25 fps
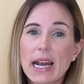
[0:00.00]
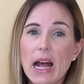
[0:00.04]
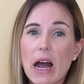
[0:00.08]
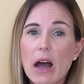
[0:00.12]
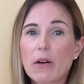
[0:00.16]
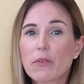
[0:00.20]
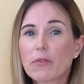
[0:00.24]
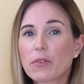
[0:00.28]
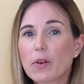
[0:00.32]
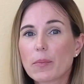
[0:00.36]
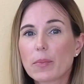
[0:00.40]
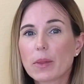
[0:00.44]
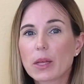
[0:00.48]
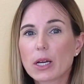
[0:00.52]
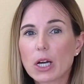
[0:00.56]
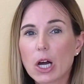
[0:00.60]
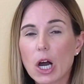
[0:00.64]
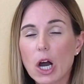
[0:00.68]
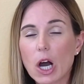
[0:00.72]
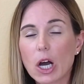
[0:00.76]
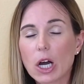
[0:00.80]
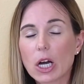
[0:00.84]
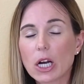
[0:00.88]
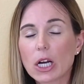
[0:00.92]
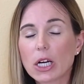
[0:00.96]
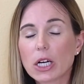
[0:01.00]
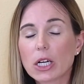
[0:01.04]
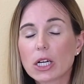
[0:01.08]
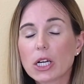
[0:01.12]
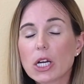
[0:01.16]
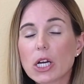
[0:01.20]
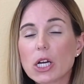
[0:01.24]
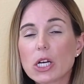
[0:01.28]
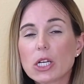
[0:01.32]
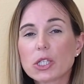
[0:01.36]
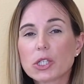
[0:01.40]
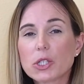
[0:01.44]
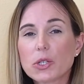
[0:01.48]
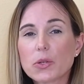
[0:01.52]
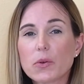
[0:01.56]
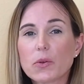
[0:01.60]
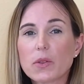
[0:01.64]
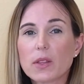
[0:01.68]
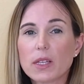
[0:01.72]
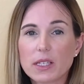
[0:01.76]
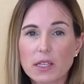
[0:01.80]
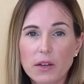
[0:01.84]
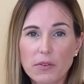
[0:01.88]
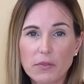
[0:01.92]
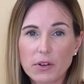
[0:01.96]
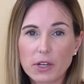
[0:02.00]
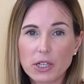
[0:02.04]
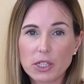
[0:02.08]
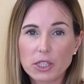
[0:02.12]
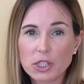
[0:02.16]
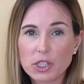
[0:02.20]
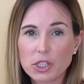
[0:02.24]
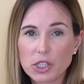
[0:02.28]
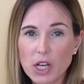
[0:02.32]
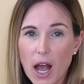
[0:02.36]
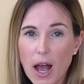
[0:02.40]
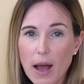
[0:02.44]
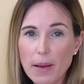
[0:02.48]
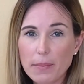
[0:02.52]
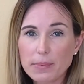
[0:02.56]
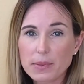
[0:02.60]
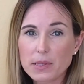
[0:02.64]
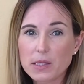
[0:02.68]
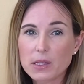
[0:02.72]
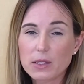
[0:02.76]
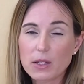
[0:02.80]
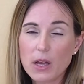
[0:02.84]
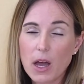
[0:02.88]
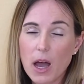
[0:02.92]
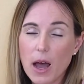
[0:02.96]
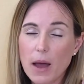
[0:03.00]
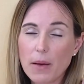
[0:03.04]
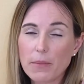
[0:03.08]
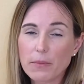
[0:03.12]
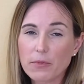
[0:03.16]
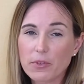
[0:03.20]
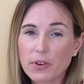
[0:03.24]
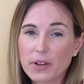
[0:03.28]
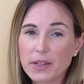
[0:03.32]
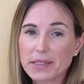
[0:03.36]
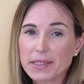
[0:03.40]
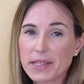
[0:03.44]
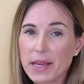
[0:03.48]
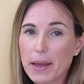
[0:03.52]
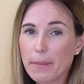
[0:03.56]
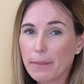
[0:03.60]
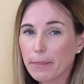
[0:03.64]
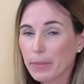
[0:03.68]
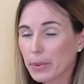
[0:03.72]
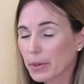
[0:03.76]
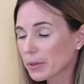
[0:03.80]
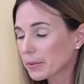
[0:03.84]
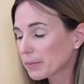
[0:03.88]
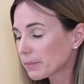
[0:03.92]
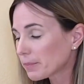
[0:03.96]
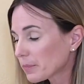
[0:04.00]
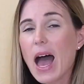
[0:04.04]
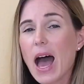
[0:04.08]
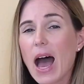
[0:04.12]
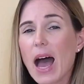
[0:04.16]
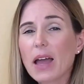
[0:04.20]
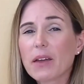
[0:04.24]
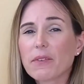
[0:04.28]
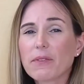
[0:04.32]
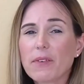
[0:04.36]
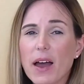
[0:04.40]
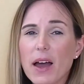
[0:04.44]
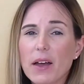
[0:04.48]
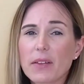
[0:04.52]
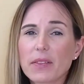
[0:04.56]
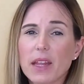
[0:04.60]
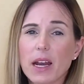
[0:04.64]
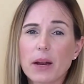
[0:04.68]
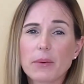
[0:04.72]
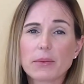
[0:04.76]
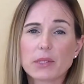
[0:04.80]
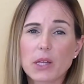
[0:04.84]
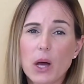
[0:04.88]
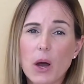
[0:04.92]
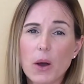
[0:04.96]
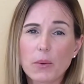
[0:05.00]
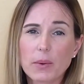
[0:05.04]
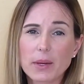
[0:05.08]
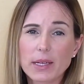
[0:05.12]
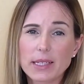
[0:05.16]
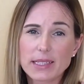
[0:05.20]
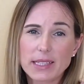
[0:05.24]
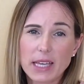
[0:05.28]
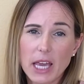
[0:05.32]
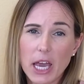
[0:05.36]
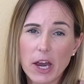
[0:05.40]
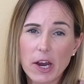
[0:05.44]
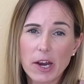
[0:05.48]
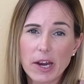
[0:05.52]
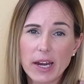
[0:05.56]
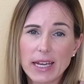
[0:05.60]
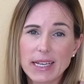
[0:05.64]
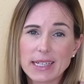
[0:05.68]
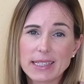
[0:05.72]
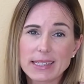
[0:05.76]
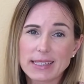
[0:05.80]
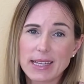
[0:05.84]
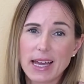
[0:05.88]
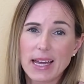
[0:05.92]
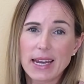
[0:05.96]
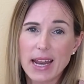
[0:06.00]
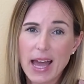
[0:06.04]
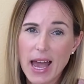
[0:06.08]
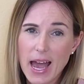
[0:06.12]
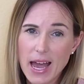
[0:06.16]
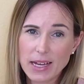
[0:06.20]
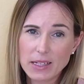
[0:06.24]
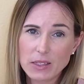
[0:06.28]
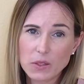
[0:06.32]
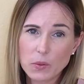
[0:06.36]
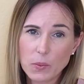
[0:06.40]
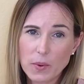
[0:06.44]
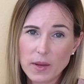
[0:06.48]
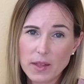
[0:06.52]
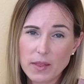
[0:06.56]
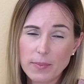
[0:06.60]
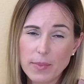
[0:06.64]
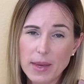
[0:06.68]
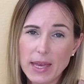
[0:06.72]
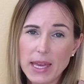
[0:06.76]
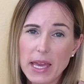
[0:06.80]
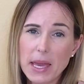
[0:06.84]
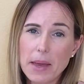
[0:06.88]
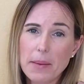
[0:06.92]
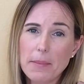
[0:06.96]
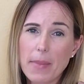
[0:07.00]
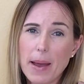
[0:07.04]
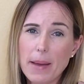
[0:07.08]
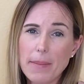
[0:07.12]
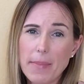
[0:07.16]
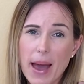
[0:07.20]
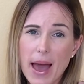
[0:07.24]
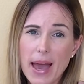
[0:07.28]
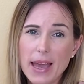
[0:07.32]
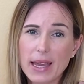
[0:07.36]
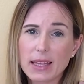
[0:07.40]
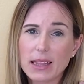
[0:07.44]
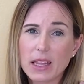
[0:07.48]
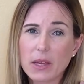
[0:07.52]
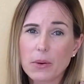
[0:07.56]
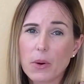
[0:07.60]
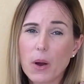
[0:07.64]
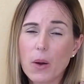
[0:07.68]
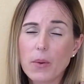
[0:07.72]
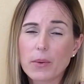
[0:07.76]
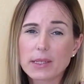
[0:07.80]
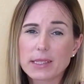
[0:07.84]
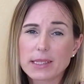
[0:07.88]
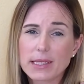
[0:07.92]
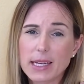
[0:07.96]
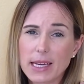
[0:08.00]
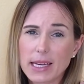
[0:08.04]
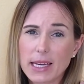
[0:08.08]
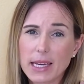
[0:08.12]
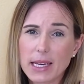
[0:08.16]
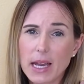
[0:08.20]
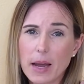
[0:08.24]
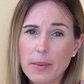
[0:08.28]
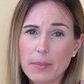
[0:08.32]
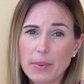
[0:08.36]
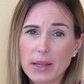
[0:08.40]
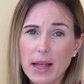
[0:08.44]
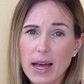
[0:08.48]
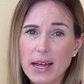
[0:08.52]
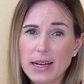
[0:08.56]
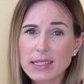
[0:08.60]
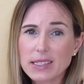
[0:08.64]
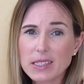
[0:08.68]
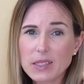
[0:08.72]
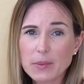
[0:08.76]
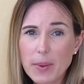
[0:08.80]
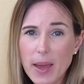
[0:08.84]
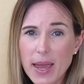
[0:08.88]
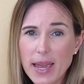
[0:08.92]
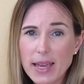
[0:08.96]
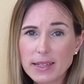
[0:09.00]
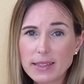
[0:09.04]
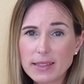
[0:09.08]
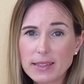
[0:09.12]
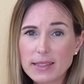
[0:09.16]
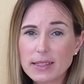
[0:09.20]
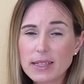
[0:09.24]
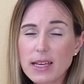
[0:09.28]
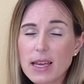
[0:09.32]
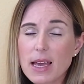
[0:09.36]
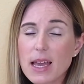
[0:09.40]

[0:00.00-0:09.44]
out from the car to the different shops, for example. I found that I was always carrying sun hats with me in my bag, and they were always taking up a lot of space.